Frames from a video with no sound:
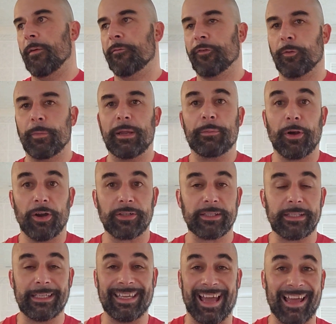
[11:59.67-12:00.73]
For me
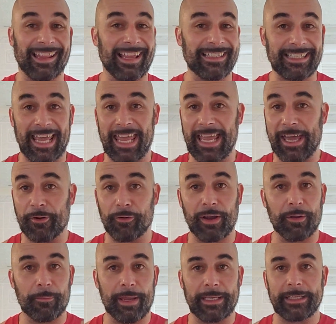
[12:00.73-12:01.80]
personally, I like to hang out
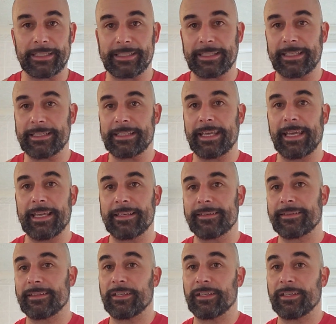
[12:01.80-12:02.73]
around maintenance these days.